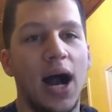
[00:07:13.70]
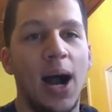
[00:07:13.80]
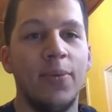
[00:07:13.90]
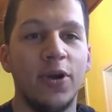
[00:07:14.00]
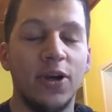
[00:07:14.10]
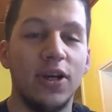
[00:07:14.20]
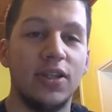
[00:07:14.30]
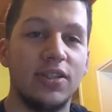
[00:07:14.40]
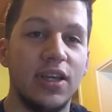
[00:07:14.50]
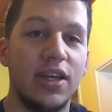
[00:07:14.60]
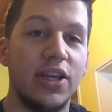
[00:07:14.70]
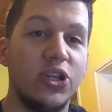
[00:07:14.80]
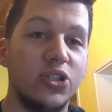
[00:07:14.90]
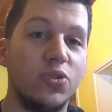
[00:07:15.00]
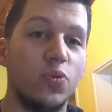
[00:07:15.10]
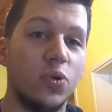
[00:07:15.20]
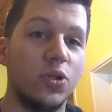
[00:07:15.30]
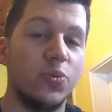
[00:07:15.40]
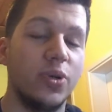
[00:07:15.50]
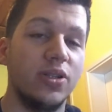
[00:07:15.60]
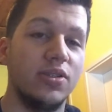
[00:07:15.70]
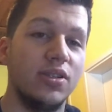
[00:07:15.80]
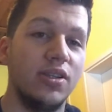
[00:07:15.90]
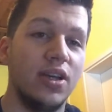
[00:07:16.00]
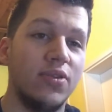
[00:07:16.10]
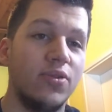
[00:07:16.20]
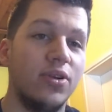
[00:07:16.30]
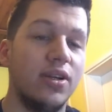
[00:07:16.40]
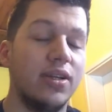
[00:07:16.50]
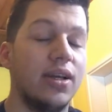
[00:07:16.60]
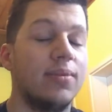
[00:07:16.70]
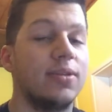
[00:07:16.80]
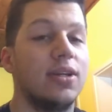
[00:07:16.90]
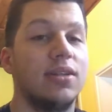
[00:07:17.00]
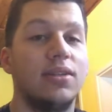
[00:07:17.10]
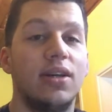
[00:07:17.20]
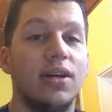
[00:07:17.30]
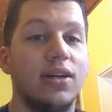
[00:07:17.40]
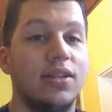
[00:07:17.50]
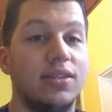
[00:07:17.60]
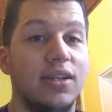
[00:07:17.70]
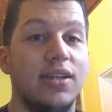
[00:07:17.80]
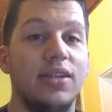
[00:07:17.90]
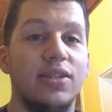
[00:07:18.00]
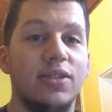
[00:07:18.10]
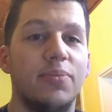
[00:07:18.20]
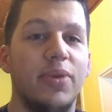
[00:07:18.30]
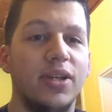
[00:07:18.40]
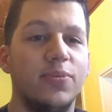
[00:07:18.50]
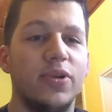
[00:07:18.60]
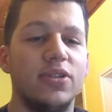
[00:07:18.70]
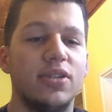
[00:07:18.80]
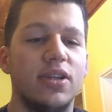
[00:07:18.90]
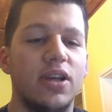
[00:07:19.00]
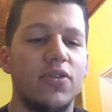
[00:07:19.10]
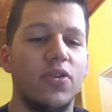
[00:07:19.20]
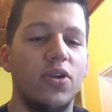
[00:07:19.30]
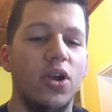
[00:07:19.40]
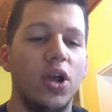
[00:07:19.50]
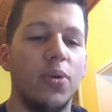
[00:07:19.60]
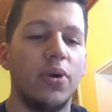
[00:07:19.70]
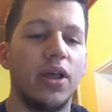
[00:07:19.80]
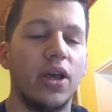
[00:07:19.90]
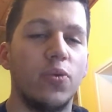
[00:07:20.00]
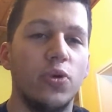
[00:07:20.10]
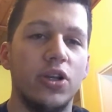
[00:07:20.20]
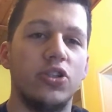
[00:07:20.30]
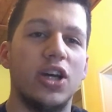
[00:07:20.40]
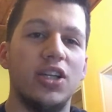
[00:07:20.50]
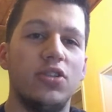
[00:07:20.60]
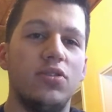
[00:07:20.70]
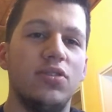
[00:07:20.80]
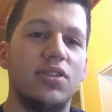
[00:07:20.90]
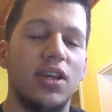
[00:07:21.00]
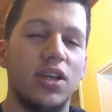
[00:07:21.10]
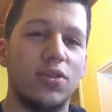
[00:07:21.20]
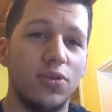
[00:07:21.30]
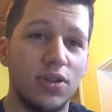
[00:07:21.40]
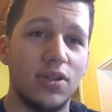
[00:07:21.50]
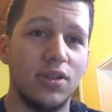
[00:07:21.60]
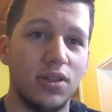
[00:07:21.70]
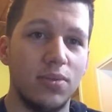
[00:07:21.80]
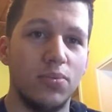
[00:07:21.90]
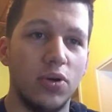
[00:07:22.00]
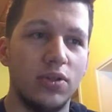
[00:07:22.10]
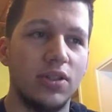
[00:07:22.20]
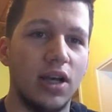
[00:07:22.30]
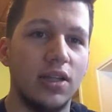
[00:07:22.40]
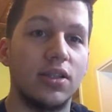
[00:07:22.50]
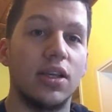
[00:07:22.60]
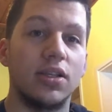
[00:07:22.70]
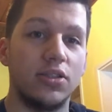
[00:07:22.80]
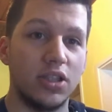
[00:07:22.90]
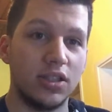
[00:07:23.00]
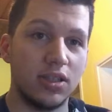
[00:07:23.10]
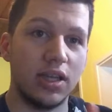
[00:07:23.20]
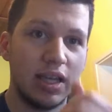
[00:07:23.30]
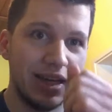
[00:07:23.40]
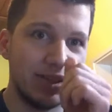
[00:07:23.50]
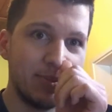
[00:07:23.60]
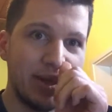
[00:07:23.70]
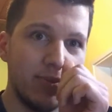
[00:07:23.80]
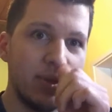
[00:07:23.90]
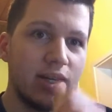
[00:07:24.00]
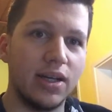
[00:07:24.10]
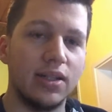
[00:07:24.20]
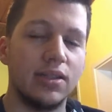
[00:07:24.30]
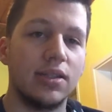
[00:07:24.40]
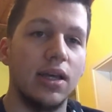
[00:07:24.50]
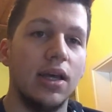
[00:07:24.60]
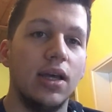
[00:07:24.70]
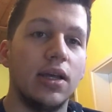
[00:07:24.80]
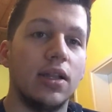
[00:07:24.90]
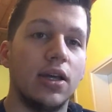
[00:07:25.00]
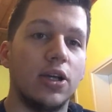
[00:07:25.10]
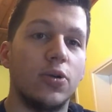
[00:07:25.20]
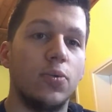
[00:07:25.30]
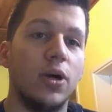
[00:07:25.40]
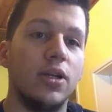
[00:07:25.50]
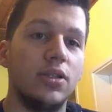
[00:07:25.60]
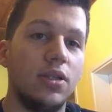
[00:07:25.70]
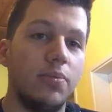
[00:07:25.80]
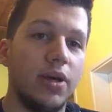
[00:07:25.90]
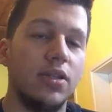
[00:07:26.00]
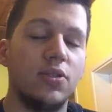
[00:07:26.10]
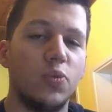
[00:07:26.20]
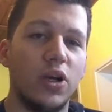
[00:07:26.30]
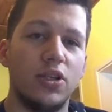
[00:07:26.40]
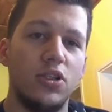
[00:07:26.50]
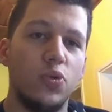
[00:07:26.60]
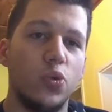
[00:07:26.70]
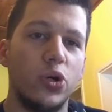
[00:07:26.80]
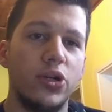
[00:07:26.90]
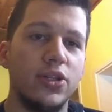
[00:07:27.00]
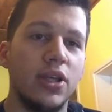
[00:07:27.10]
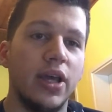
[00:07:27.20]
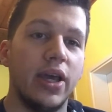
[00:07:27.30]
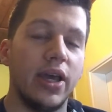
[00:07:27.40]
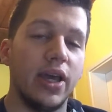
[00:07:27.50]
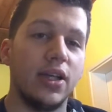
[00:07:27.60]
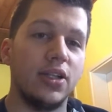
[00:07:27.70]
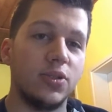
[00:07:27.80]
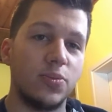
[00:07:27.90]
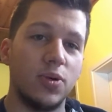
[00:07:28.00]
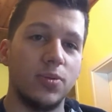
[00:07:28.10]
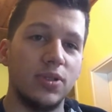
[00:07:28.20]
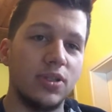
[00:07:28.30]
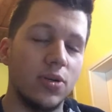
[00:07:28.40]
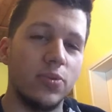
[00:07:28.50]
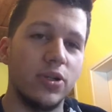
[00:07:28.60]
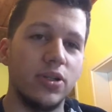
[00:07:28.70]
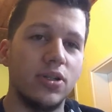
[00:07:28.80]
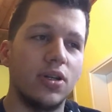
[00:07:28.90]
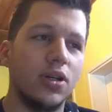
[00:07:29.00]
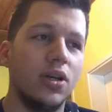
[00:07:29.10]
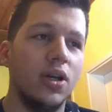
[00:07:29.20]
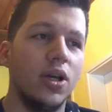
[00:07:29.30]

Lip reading: I'm not gonna say that he's the worst president ever, and I'm not gonna say that he's the best president ever. But like, what I try to do is like, look both sides, like, just like explain with the guns, like, why is he best, why is he worst, and he's probably somewhere in the